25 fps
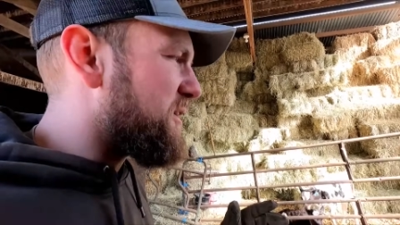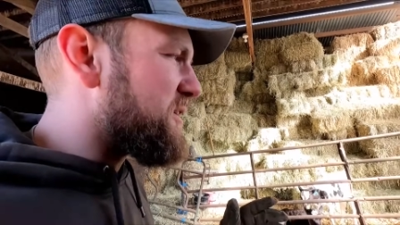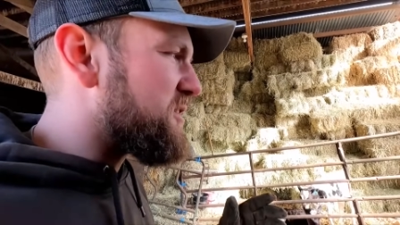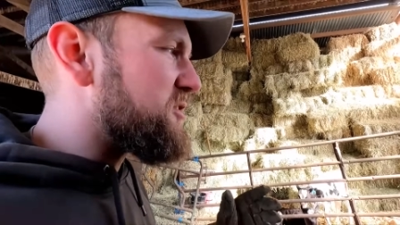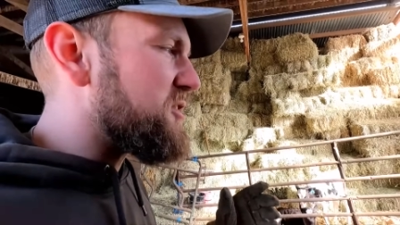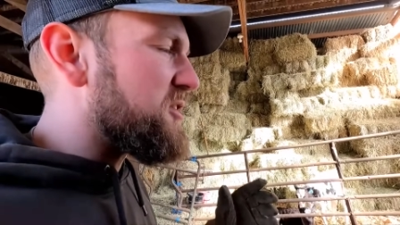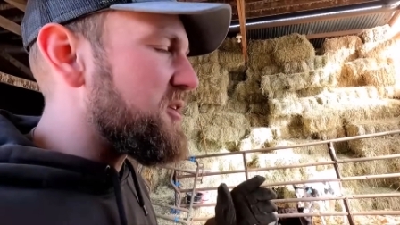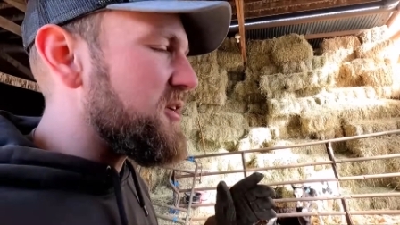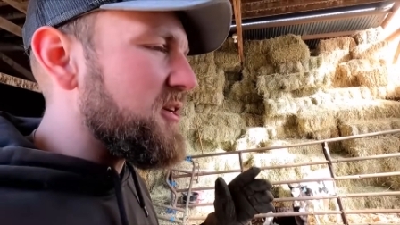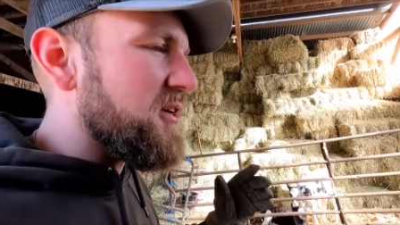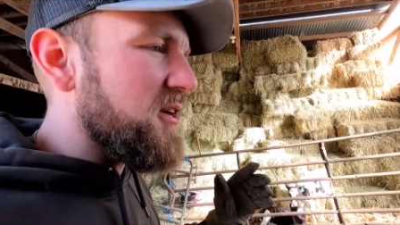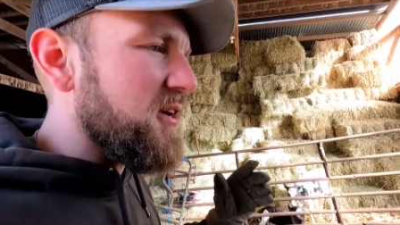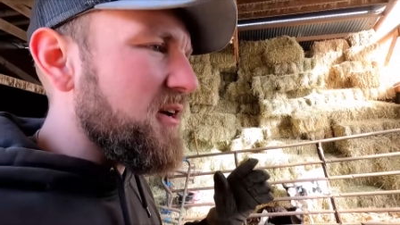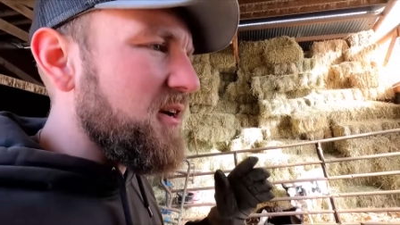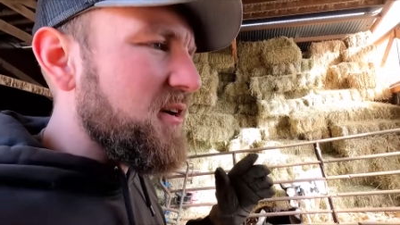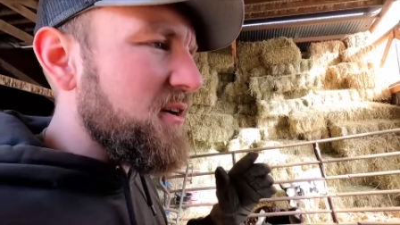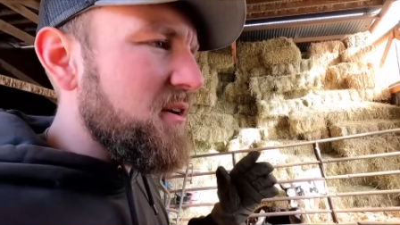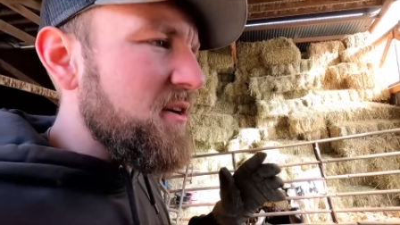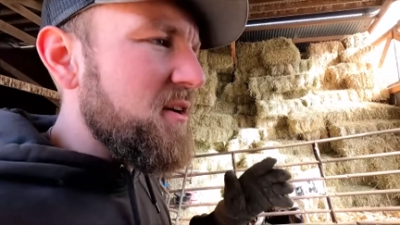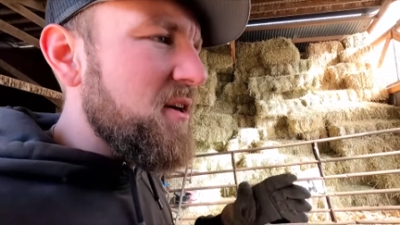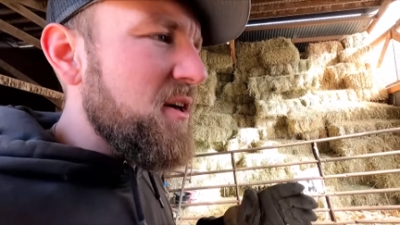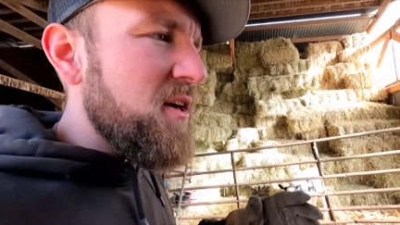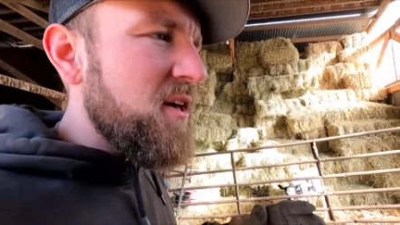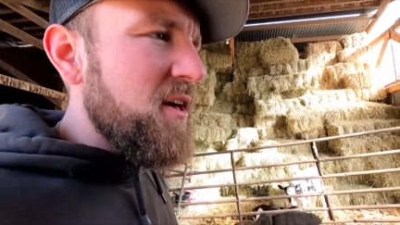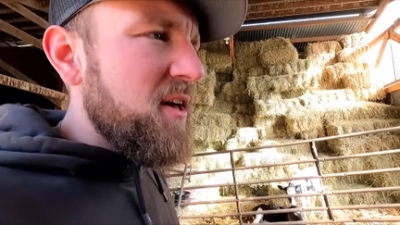think
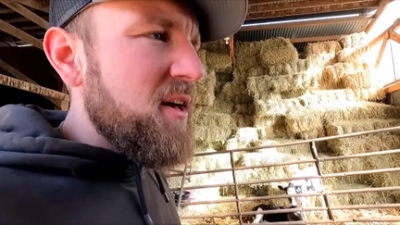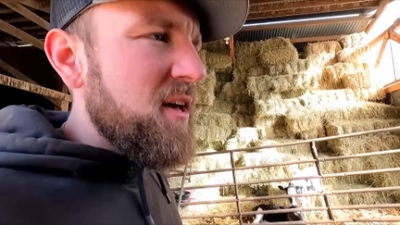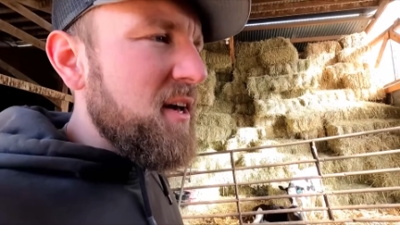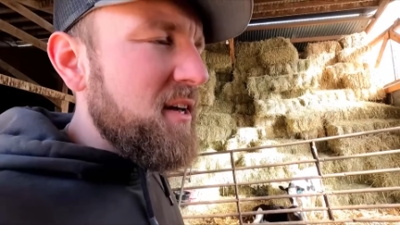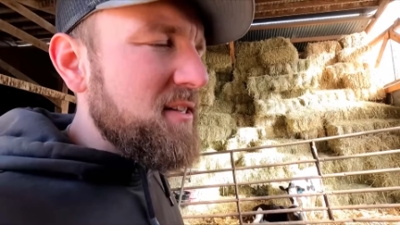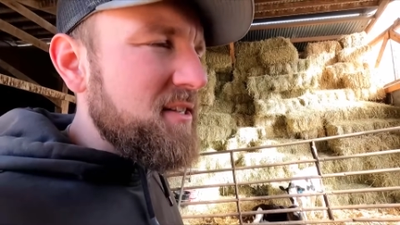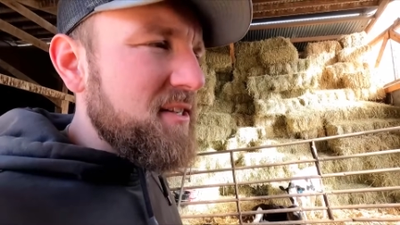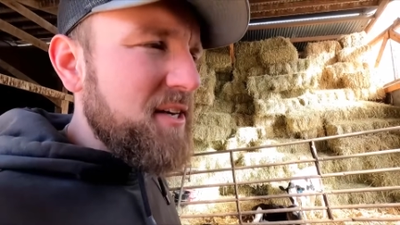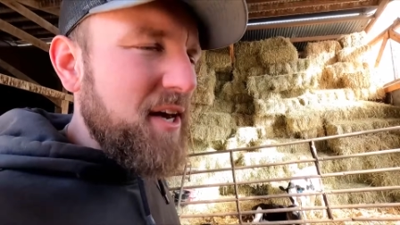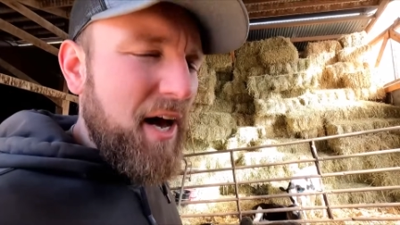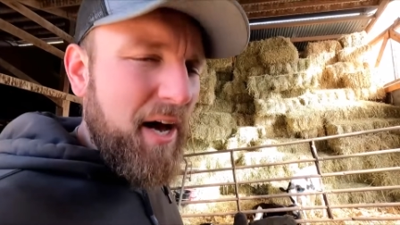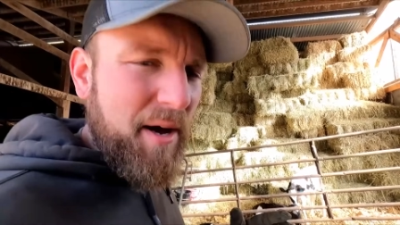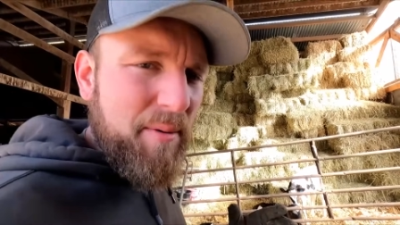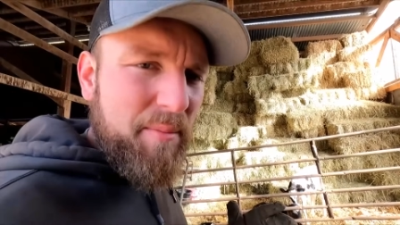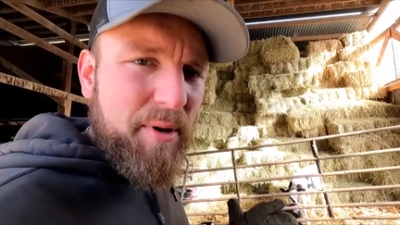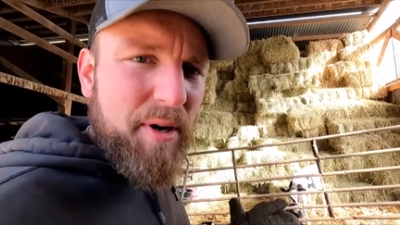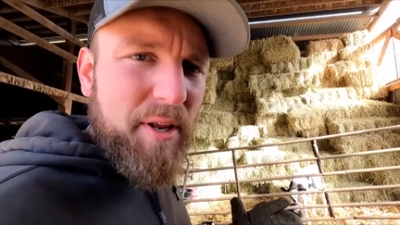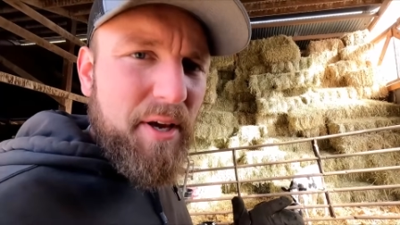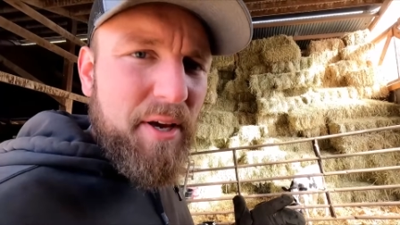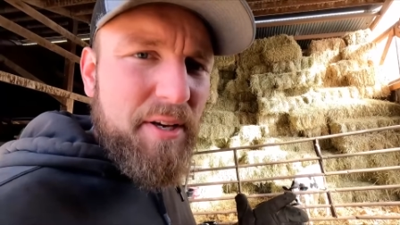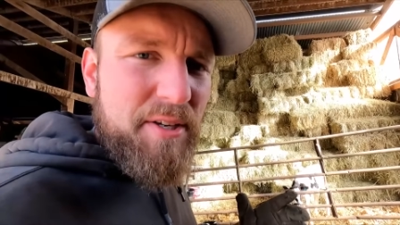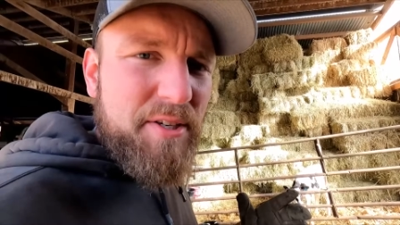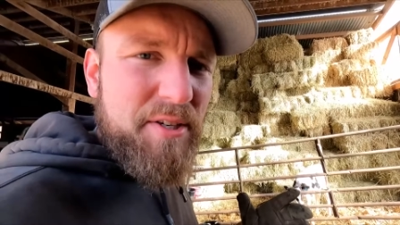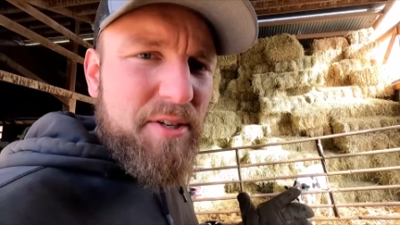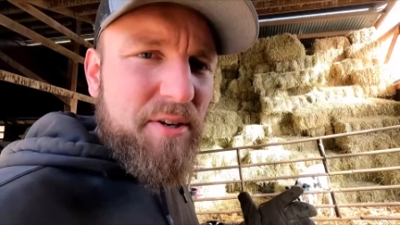it's a
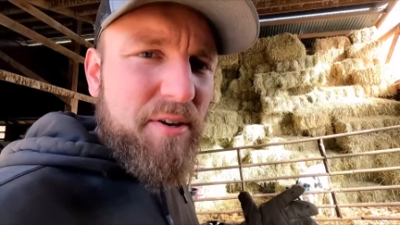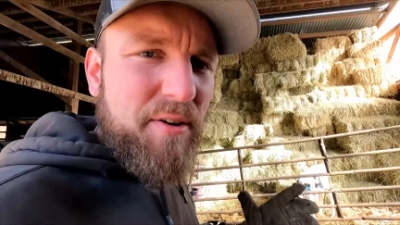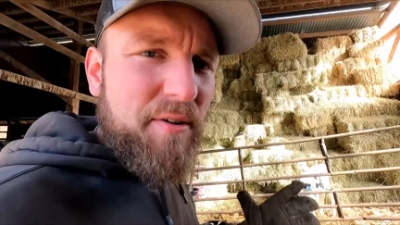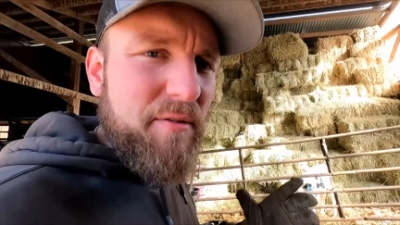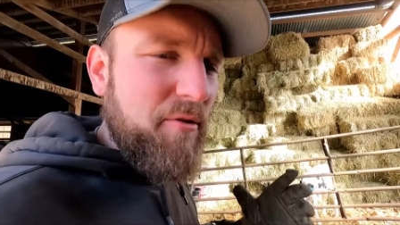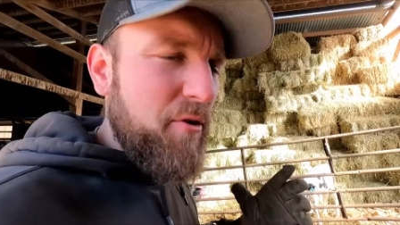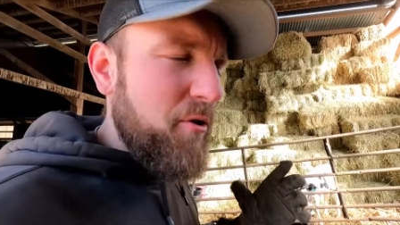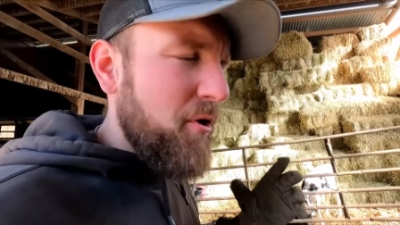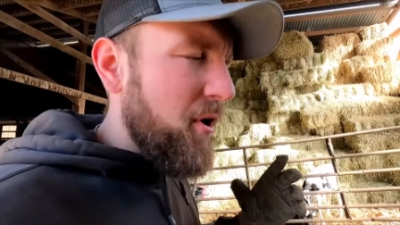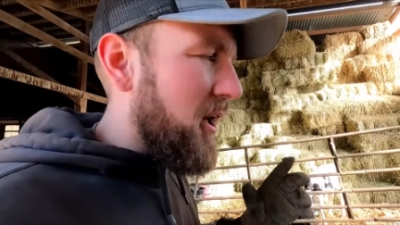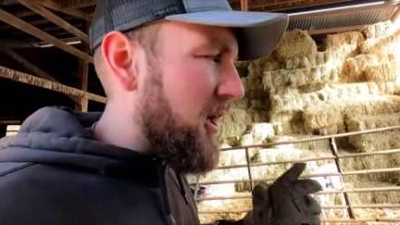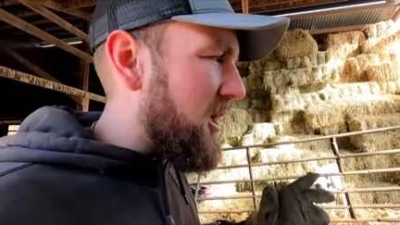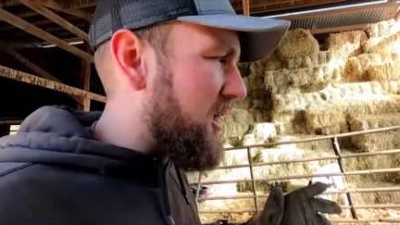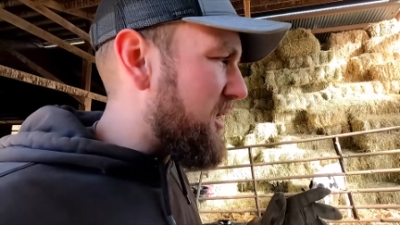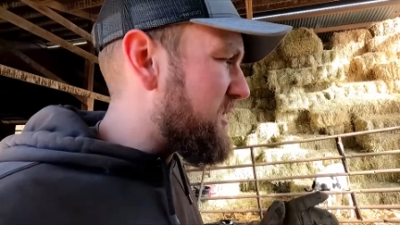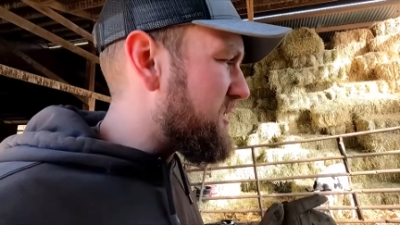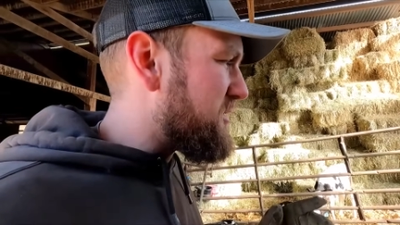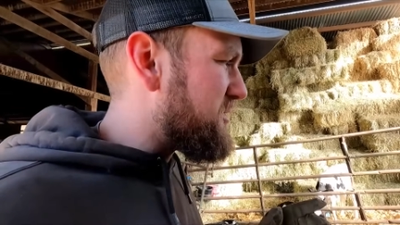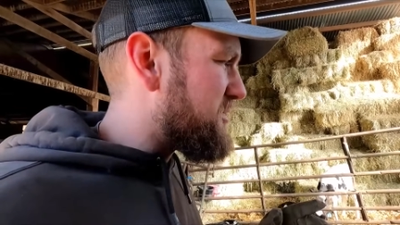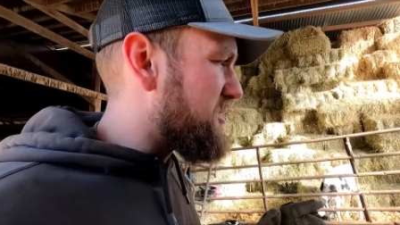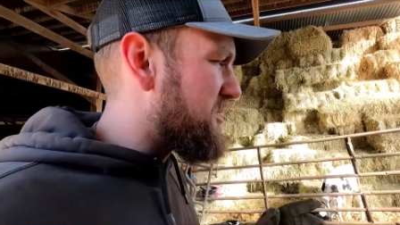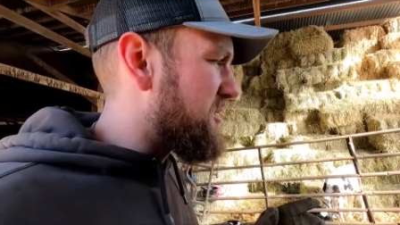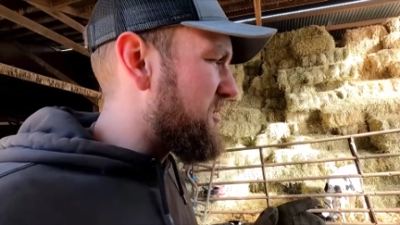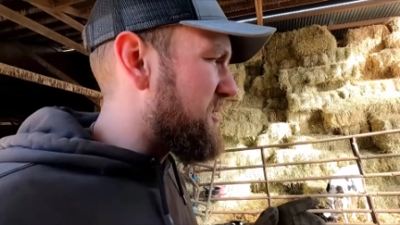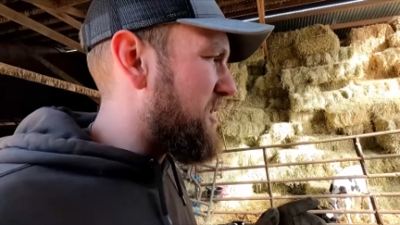combination of her
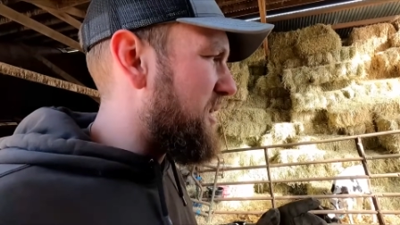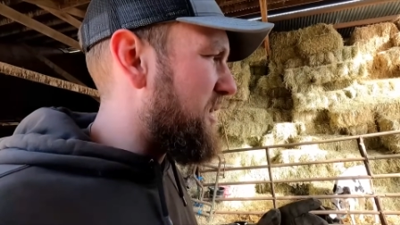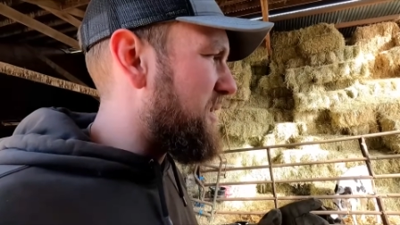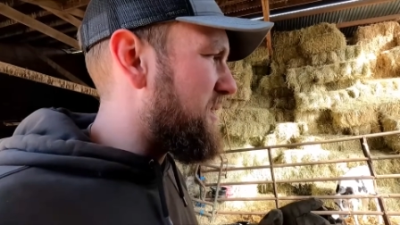age,